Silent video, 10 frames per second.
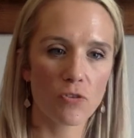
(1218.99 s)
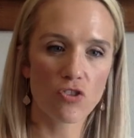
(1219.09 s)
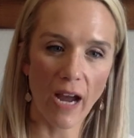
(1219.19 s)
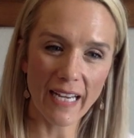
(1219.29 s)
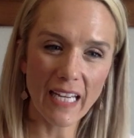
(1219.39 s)

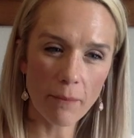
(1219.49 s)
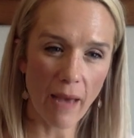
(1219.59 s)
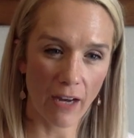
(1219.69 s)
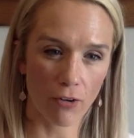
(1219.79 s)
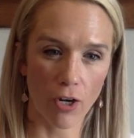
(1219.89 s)
Tracking
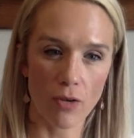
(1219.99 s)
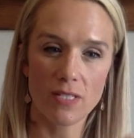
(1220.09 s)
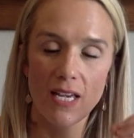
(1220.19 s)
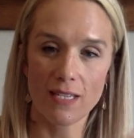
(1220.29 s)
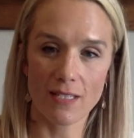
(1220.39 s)

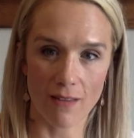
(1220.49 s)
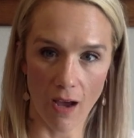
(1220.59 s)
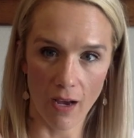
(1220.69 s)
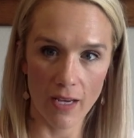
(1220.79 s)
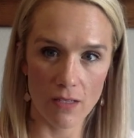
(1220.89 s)
macros is
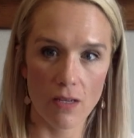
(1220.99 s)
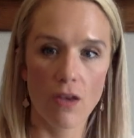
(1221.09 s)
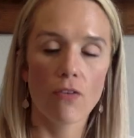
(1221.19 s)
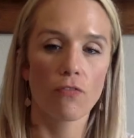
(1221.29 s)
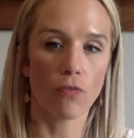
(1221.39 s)
not
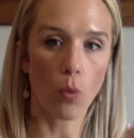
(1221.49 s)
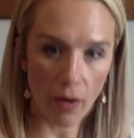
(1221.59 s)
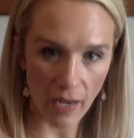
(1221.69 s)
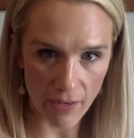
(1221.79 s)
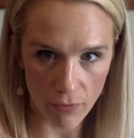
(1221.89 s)

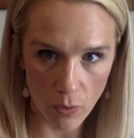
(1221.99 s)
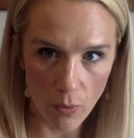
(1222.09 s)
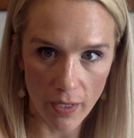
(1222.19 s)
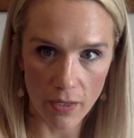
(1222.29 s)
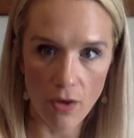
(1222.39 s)
for
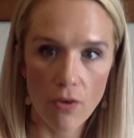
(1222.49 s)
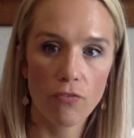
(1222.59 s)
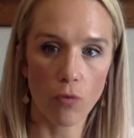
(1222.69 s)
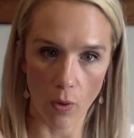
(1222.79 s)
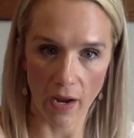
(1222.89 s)
everyone
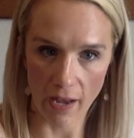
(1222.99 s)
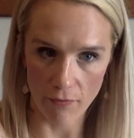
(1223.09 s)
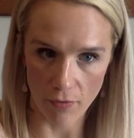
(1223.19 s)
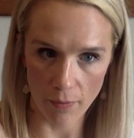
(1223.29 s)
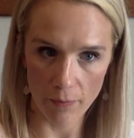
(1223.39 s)

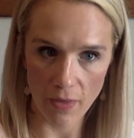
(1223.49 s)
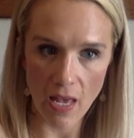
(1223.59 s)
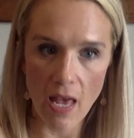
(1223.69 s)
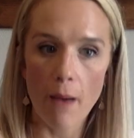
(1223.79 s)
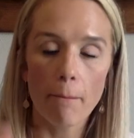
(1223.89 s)
forever,
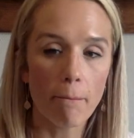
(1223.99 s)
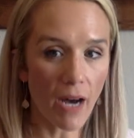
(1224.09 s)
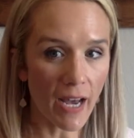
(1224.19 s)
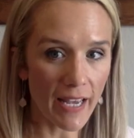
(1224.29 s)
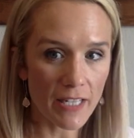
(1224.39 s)

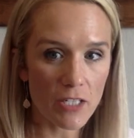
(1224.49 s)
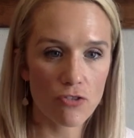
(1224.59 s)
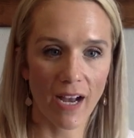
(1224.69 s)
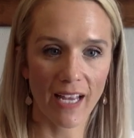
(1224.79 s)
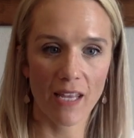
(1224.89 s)
but
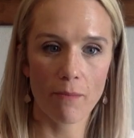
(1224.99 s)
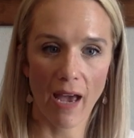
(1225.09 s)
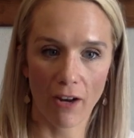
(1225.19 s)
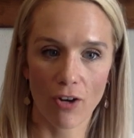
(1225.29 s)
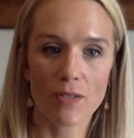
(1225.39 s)
tracking
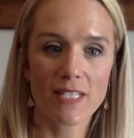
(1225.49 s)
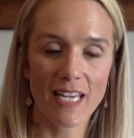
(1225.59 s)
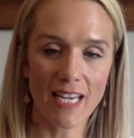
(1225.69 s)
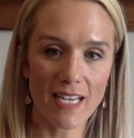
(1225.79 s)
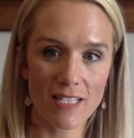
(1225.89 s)
macros
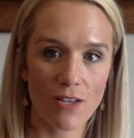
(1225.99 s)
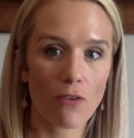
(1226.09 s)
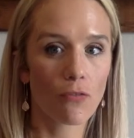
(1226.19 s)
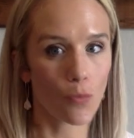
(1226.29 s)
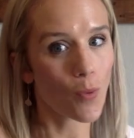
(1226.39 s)
is
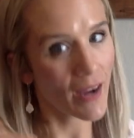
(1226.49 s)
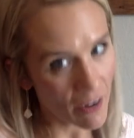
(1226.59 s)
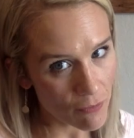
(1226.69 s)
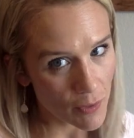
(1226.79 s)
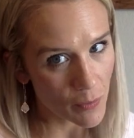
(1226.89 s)
for
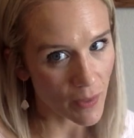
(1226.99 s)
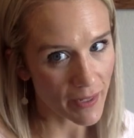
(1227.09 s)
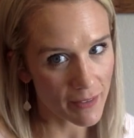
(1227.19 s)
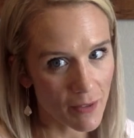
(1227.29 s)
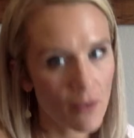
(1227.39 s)

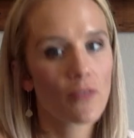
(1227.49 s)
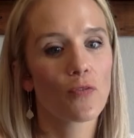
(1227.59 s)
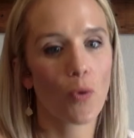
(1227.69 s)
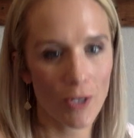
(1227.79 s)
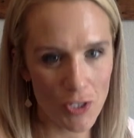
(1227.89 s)
everyone
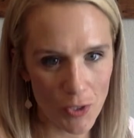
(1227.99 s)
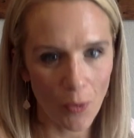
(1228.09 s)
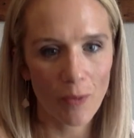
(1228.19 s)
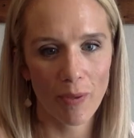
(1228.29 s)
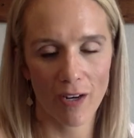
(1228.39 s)
for a
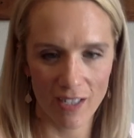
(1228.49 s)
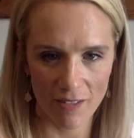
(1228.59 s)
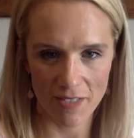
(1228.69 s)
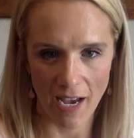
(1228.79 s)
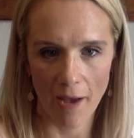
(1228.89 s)
short period
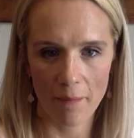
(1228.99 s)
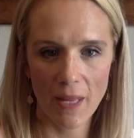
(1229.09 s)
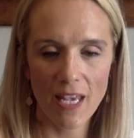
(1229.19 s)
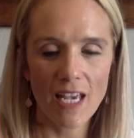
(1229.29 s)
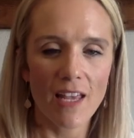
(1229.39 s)
of time.
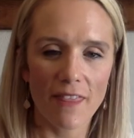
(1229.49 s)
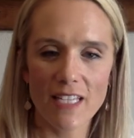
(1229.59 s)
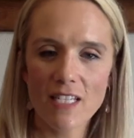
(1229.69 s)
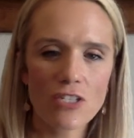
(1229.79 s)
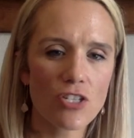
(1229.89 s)

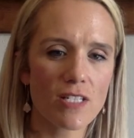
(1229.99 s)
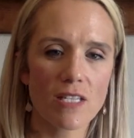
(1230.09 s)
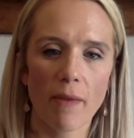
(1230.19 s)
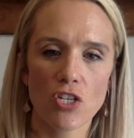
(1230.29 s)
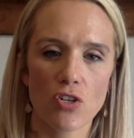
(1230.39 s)
This is just
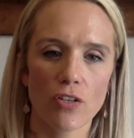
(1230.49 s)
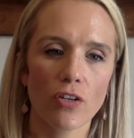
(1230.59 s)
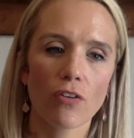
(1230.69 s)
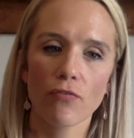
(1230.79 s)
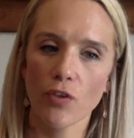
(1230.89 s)
to make sure
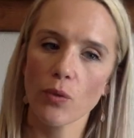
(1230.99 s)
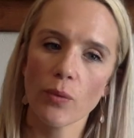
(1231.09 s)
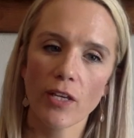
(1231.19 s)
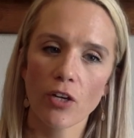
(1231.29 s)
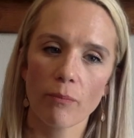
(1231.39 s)
you're
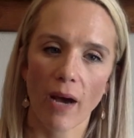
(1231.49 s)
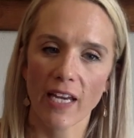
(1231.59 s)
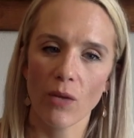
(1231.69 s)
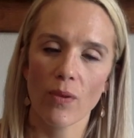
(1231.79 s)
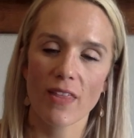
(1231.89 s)
fueling your
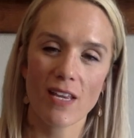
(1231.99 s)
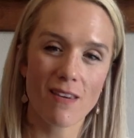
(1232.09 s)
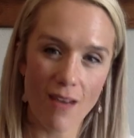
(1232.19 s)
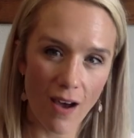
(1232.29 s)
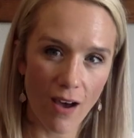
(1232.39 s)
body with
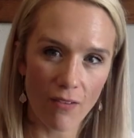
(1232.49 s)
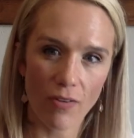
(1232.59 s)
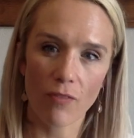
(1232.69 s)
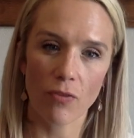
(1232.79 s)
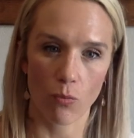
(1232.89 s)
enough
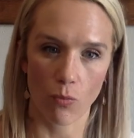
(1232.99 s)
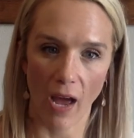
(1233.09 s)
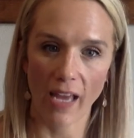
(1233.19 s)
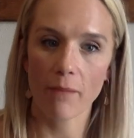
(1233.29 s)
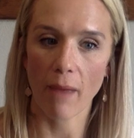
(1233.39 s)
of the
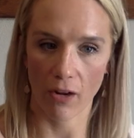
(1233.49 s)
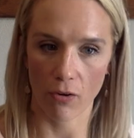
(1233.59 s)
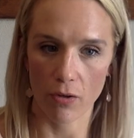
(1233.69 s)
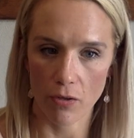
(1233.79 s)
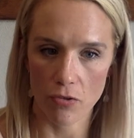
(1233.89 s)
right
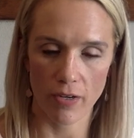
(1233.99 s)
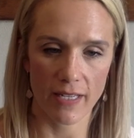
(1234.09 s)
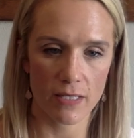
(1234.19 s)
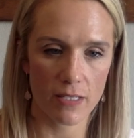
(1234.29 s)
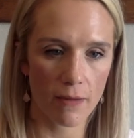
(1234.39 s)

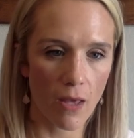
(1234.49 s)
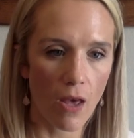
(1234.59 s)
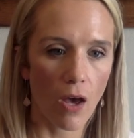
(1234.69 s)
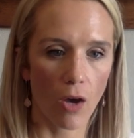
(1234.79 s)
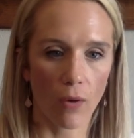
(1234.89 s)
macronutrients.
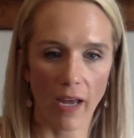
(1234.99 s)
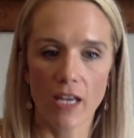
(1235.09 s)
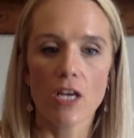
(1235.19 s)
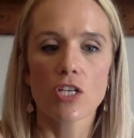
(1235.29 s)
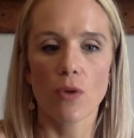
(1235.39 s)
Okay,
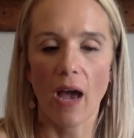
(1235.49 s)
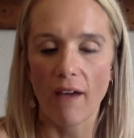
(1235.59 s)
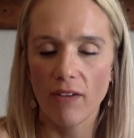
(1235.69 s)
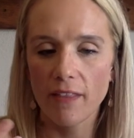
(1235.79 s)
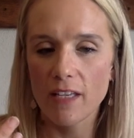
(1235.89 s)
so
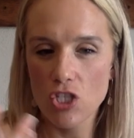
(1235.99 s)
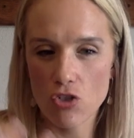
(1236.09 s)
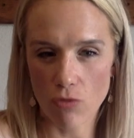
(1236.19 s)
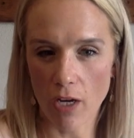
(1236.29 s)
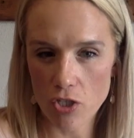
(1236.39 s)
having this
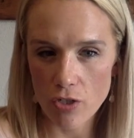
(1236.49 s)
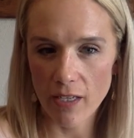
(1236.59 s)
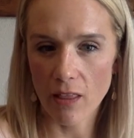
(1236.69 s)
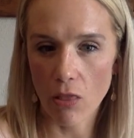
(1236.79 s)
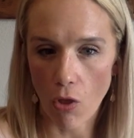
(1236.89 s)
structure
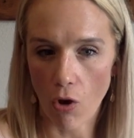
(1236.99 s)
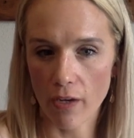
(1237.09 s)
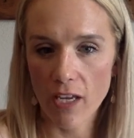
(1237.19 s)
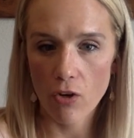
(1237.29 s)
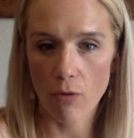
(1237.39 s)
and
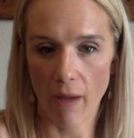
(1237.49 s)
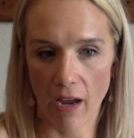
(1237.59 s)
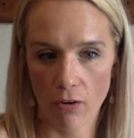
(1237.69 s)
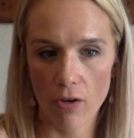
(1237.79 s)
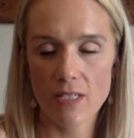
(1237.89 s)
logging your
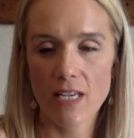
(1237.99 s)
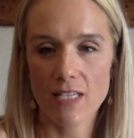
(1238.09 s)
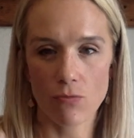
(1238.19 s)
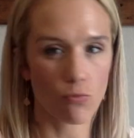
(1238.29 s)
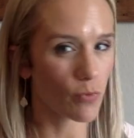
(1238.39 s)
macros
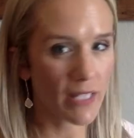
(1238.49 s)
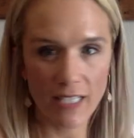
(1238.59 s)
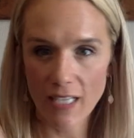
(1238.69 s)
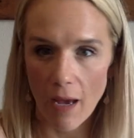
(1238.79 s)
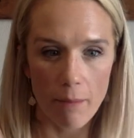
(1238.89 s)
is
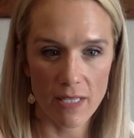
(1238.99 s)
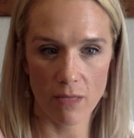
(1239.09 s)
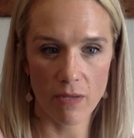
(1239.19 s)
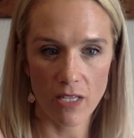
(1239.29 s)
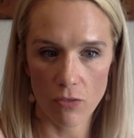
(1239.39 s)
really not meant
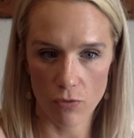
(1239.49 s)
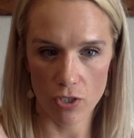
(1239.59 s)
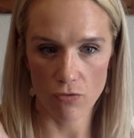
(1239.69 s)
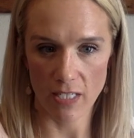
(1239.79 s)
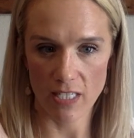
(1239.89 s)
to be
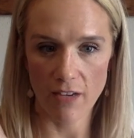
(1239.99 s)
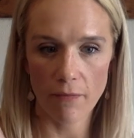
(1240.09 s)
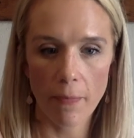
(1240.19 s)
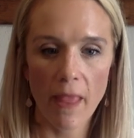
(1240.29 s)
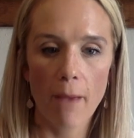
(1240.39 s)
restrictive,
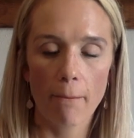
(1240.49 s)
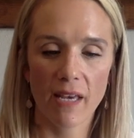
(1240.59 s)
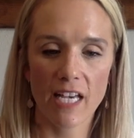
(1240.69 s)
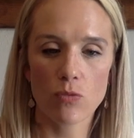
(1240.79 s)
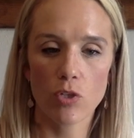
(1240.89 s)

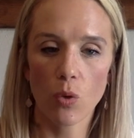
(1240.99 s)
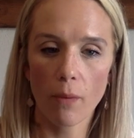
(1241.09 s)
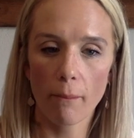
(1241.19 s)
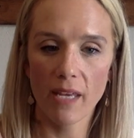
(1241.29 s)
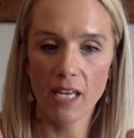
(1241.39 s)
because when
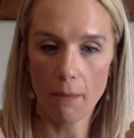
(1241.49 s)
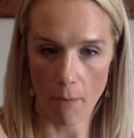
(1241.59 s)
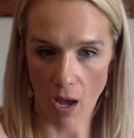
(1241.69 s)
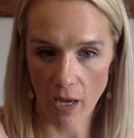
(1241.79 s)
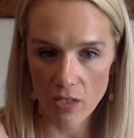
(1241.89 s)
you're being
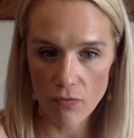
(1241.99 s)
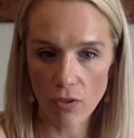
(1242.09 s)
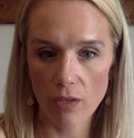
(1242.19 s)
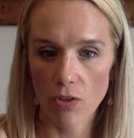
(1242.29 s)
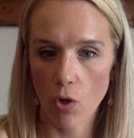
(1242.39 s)

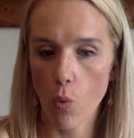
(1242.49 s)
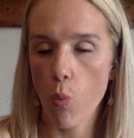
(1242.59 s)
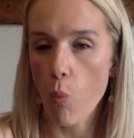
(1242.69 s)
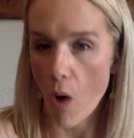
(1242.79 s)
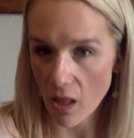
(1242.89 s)
mindful of the
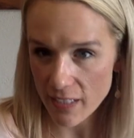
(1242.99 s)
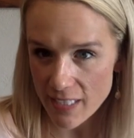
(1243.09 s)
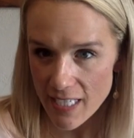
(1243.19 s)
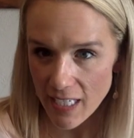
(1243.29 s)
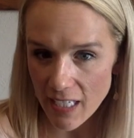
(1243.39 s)

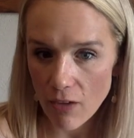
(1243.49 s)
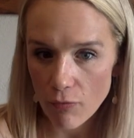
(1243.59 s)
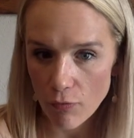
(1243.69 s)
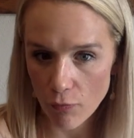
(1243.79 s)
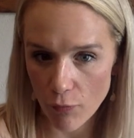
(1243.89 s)
quality of
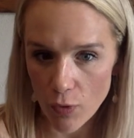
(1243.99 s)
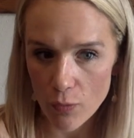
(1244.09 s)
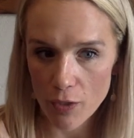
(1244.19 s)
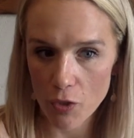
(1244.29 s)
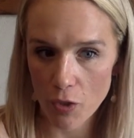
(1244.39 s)

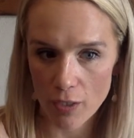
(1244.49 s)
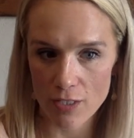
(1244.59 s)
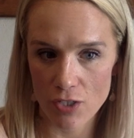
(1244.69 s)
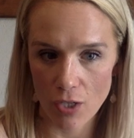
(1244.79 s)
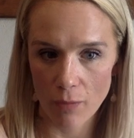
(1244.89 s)
food that you're
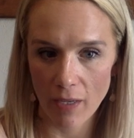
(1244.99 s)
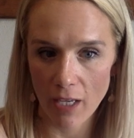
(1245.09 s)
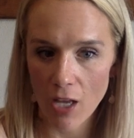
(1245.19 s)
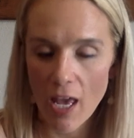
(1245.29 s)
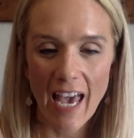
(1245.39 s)

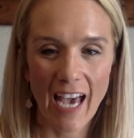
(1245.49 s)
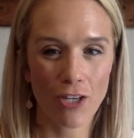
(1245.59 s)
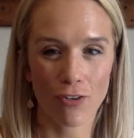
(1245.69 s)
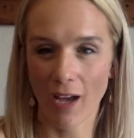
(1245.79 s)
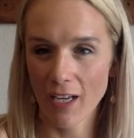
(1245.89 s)
consuming,
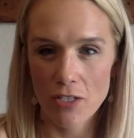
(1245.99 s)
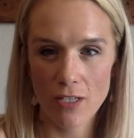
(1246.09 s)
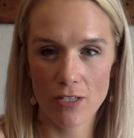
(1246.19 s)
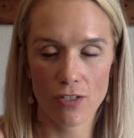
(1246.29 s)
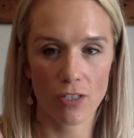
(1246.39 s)
and you're not
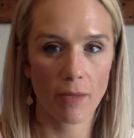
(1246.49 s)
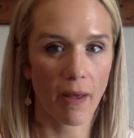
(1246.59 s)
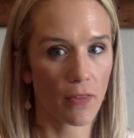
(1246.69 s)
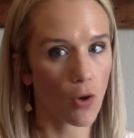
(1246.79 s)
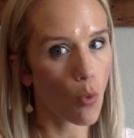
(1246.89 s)
just concerned
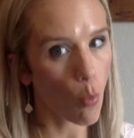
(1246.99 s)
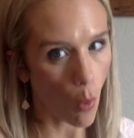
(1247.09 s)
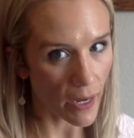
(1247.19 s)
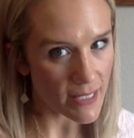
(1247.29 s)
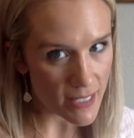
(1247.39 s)
about the
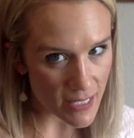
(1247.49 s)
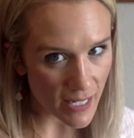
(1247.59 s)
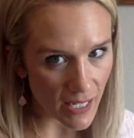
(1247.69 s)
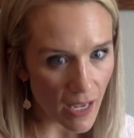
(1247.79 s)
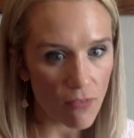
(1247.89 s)

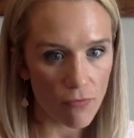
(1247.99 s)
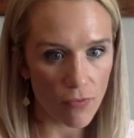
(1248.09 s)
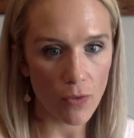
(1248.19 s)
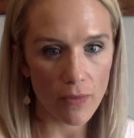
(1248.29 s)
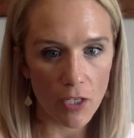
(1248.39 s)
quantity of
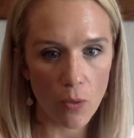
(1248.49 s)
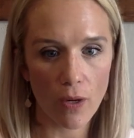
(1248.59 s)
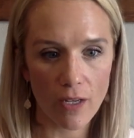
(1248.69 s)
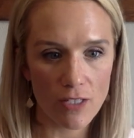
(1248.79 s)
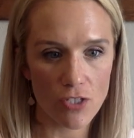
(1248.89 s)
food that you
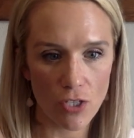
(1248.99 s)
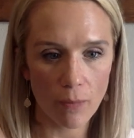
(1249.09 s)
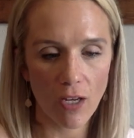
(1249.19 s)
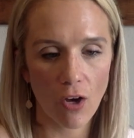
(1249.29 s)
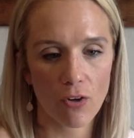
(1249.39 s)
are
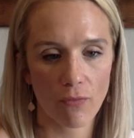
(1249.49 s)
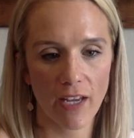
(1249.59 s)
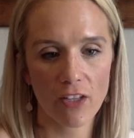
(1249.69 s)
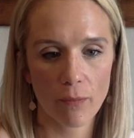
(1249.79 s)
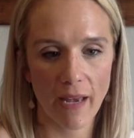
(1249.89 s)
consuming on a
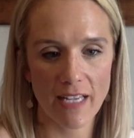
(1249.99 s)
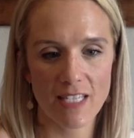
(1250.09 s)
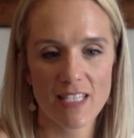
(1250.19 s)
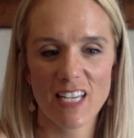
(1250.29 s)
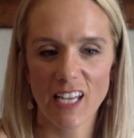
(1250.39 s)
regular
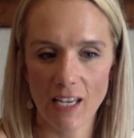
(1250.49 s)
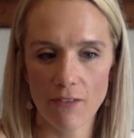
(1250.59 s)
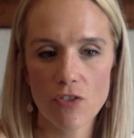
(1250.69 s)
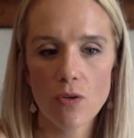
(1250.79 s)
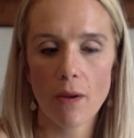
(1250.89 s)
basis, it
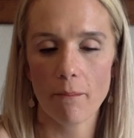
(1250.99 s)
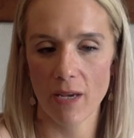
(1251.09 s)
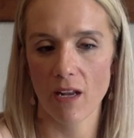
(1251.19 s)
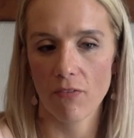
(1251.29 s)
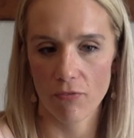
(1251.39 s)
gives you a
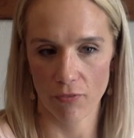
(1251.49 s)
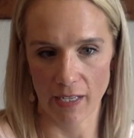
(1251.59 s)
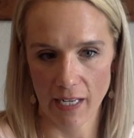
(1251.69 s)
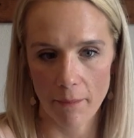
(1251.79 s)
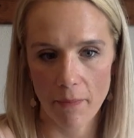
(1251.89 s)
bit of
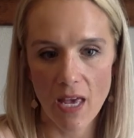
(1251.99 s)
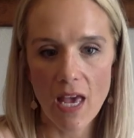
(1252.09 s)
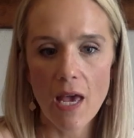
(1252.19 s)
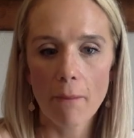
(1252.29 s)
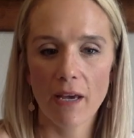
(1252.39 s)
freedom.
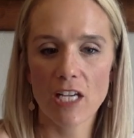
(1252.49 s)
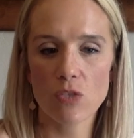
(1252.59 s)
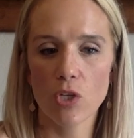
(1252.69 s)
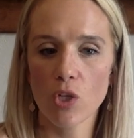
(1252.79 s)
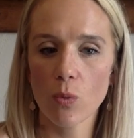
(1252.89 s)
Because
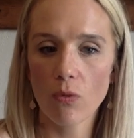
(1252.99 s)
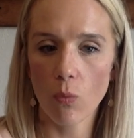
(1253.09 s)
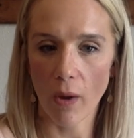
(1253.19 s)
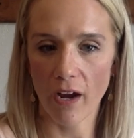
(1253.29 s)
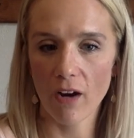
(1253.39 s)
when you're
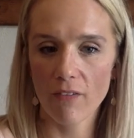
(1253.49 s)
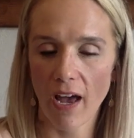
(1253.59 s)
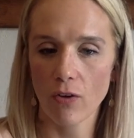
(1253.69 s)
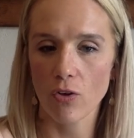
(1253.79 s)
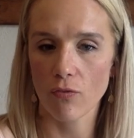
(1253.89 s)
aware of
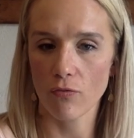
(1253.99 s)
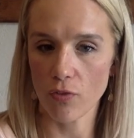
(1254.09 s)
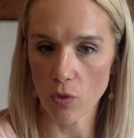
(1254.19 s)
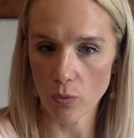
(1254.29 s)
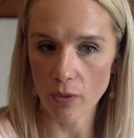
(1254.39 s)
how you're
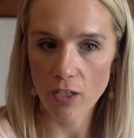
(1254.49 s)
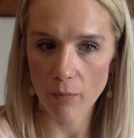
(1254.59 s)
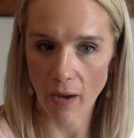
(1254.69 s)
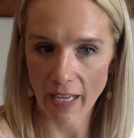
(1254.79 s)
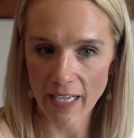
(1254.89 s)
fueling your
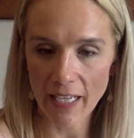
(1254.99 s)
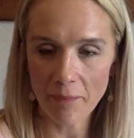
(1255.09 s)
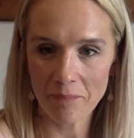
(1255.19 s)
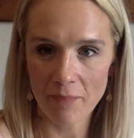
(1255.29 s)
body,